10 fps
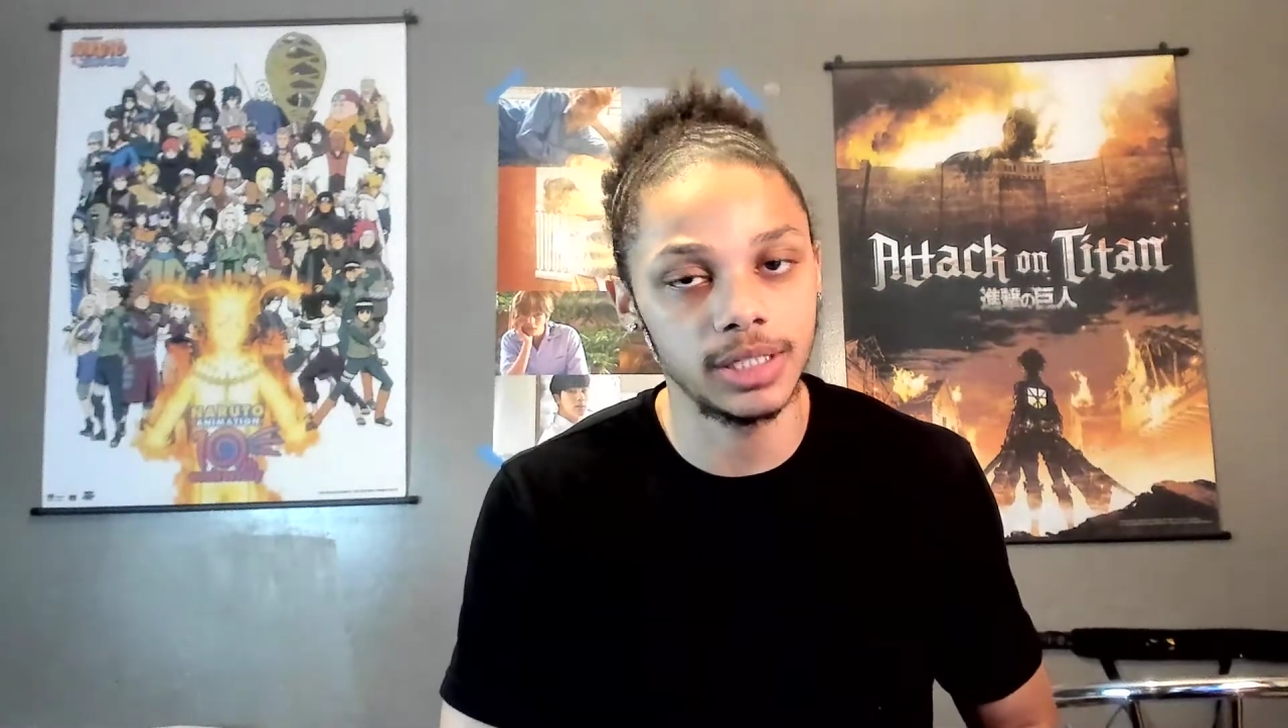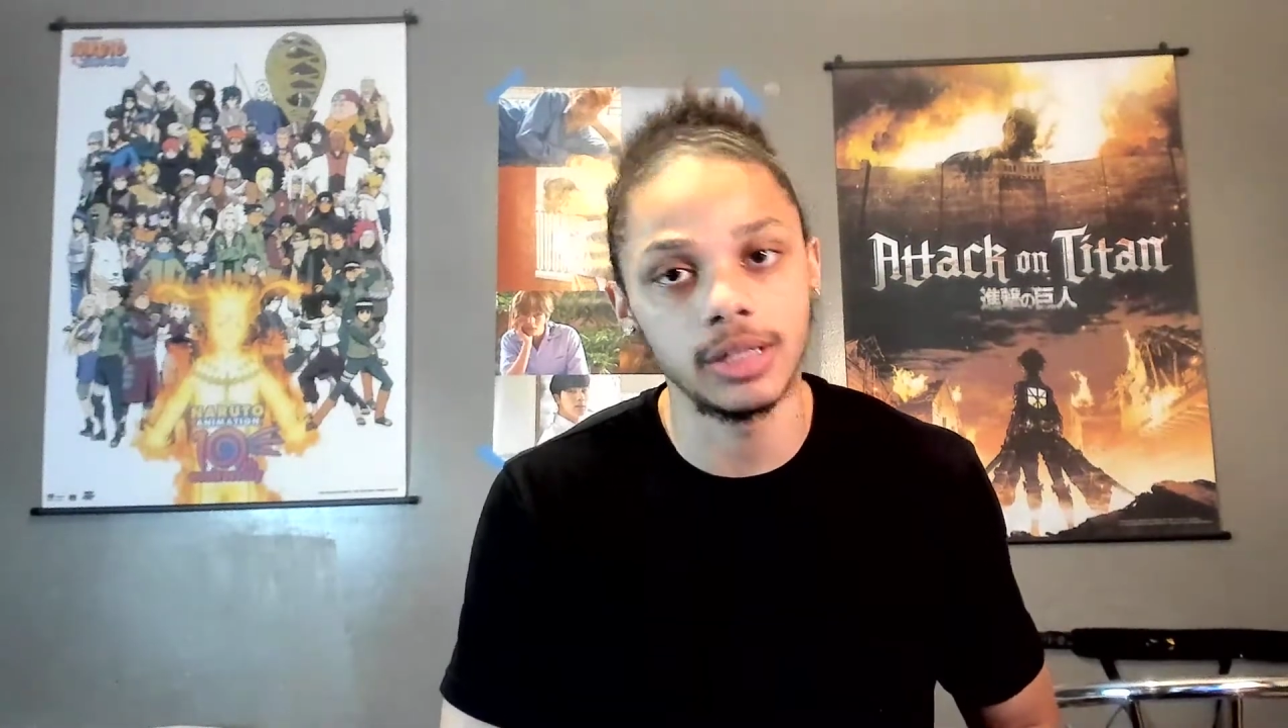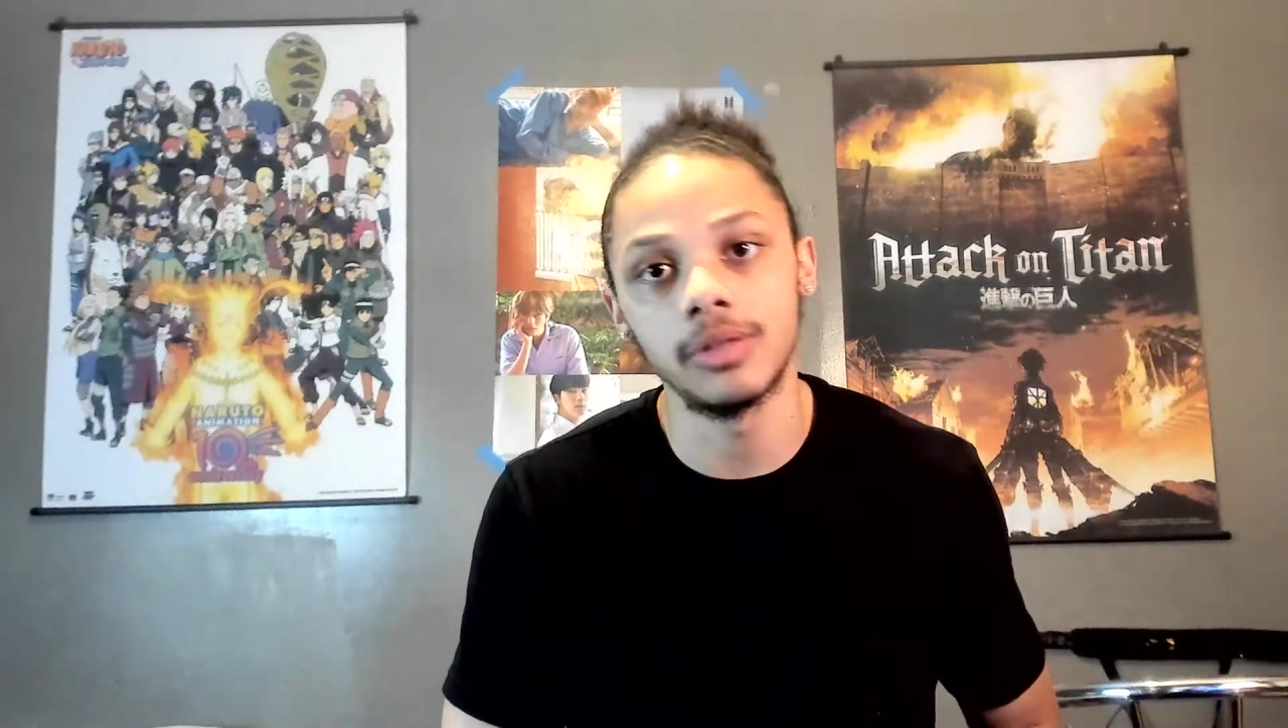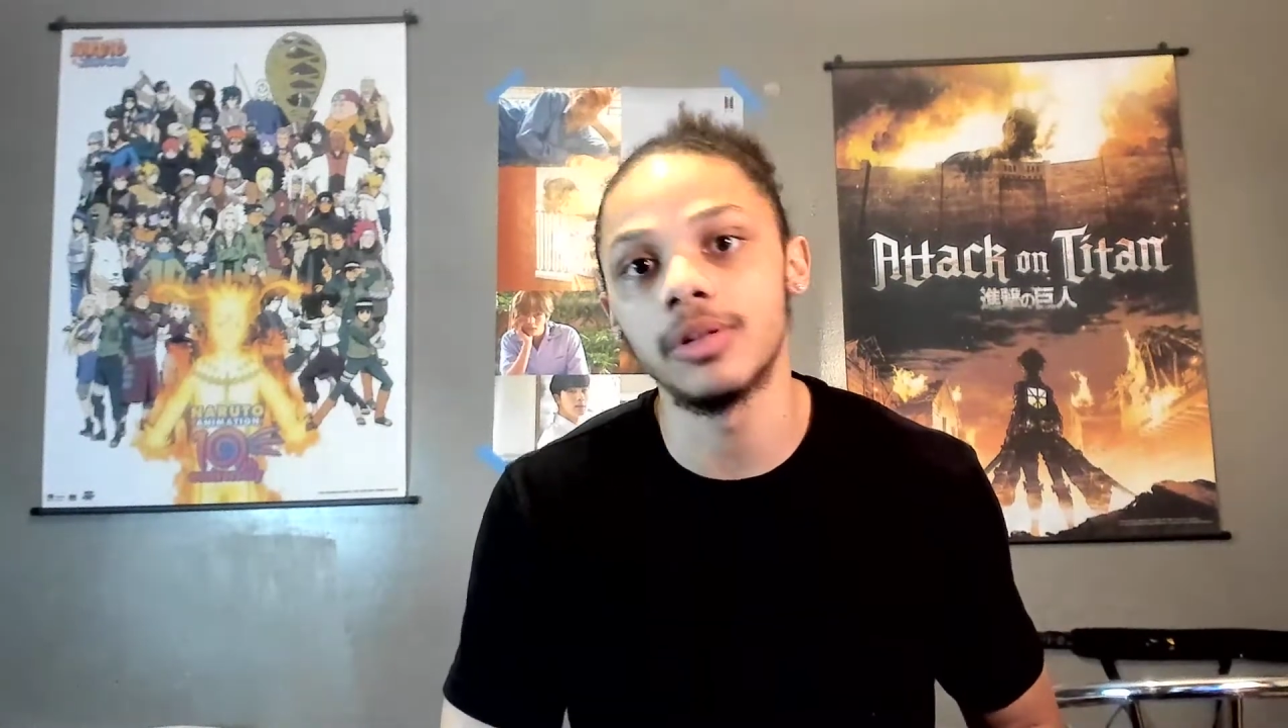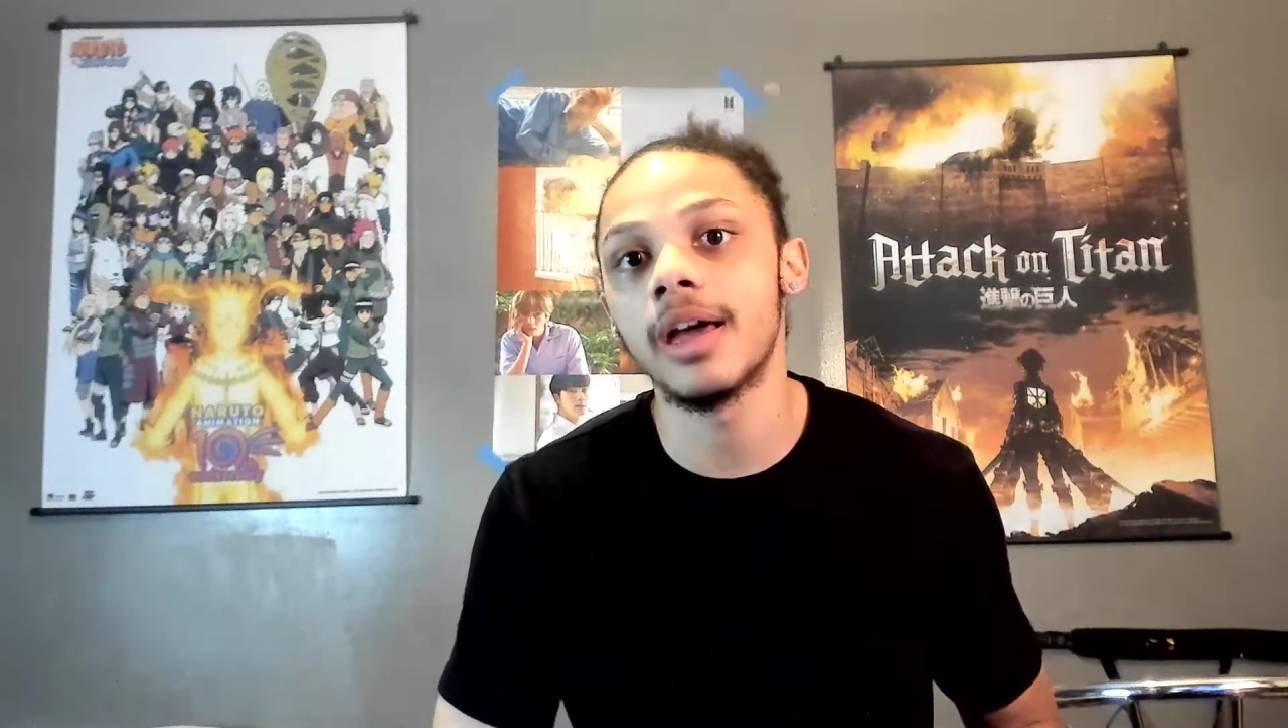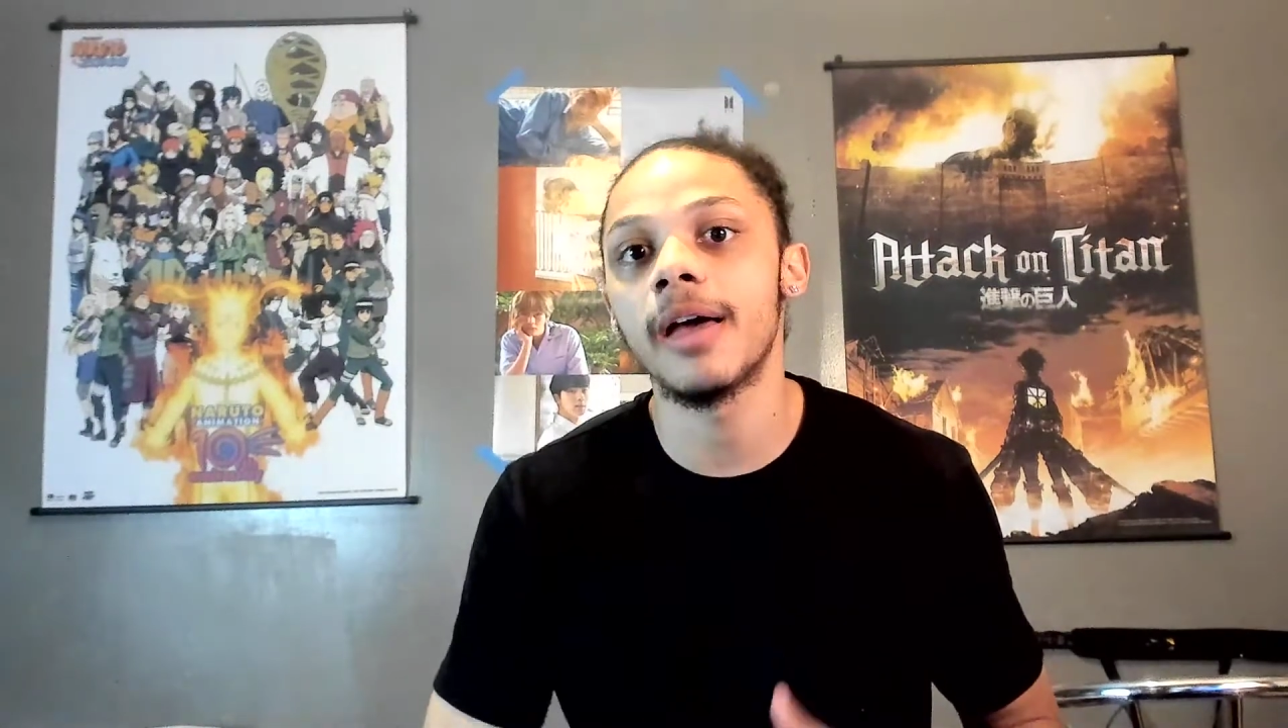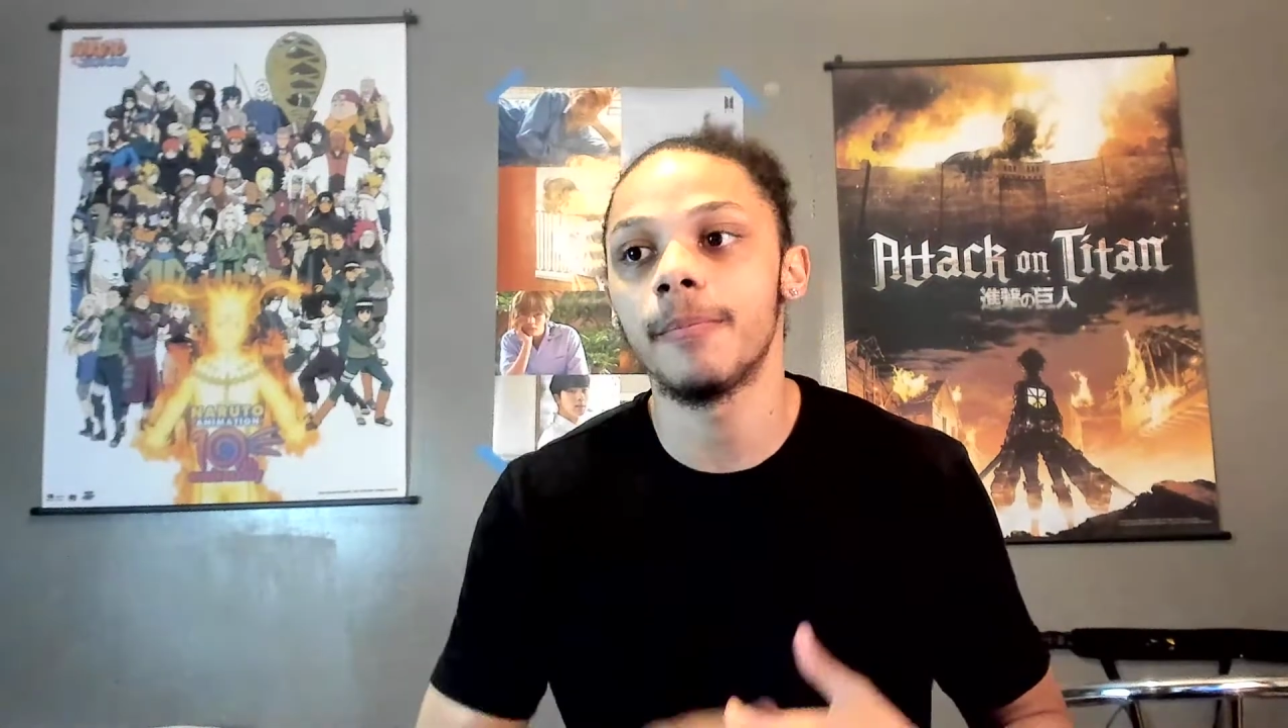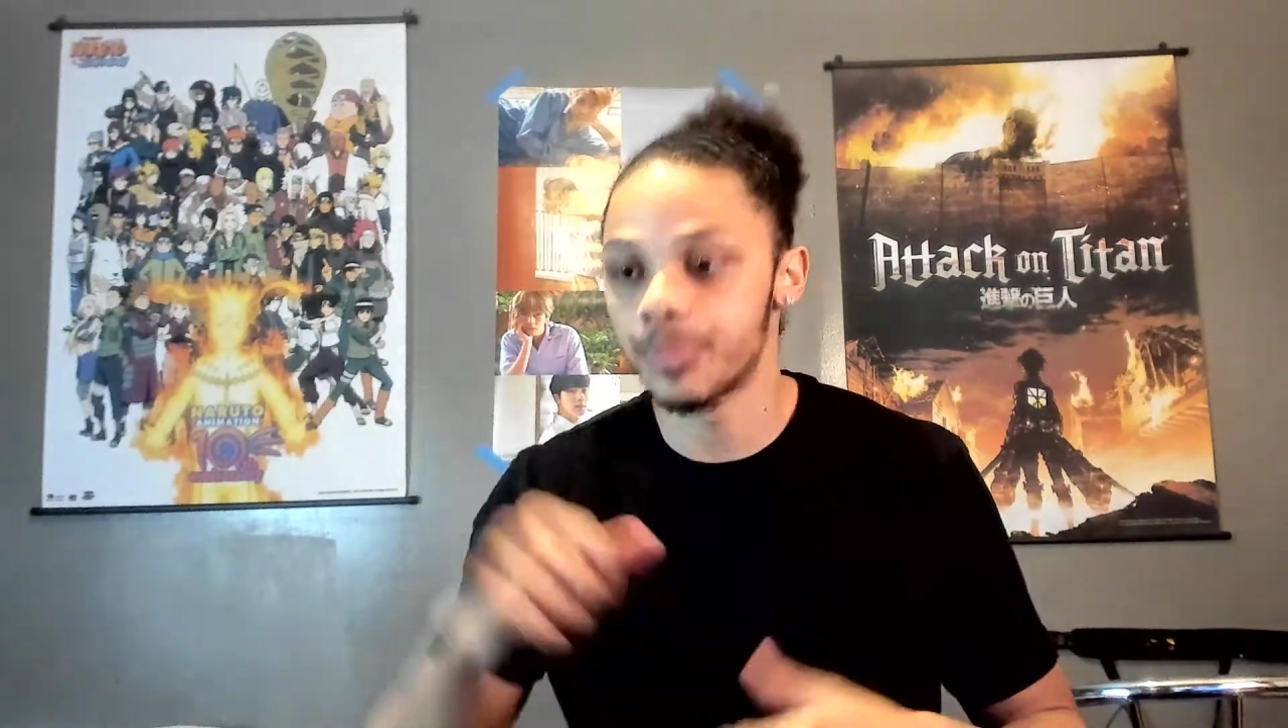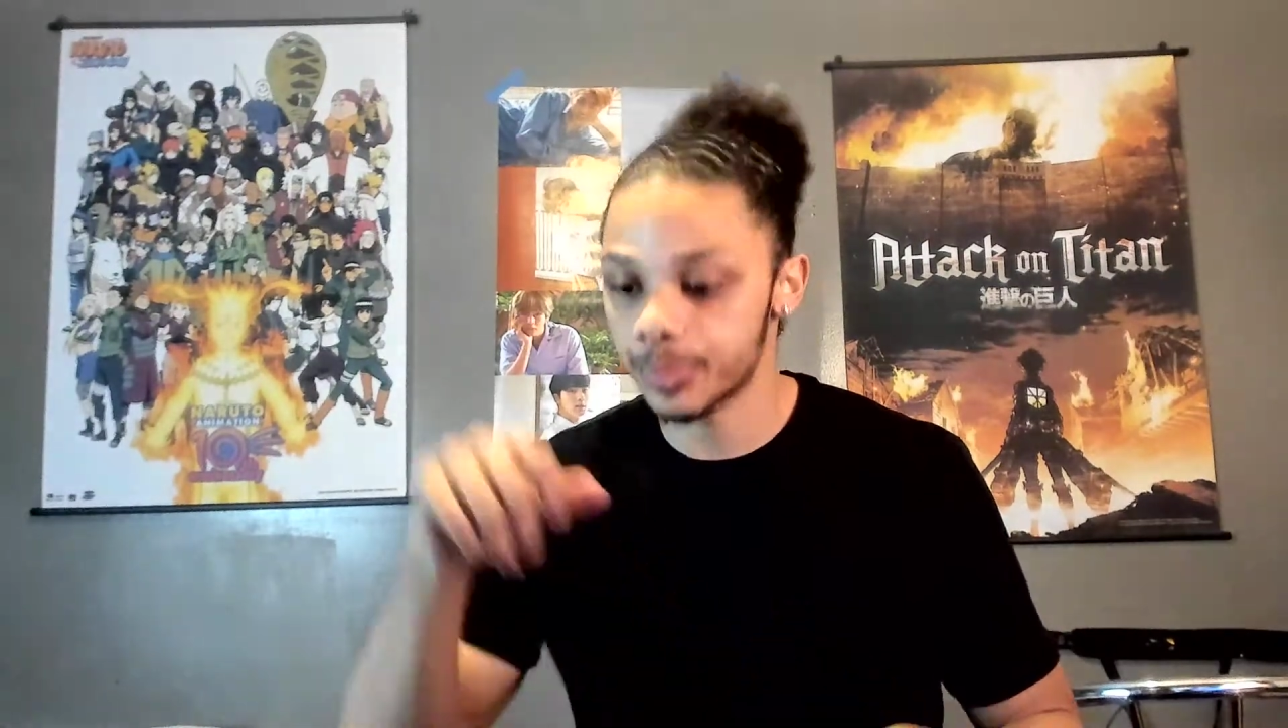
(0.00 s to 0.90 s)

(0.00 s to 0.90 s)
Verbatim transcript: to do that.